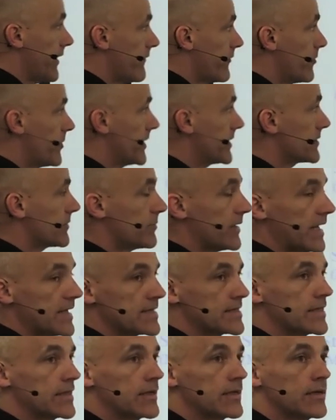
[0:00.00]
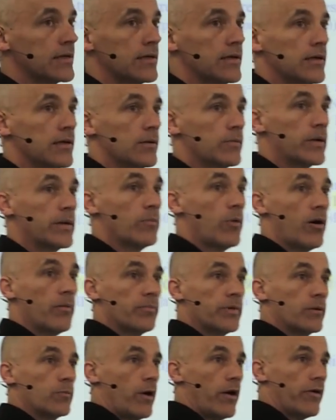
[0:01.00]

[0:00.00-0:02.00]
it out of a piece of plastic, we might be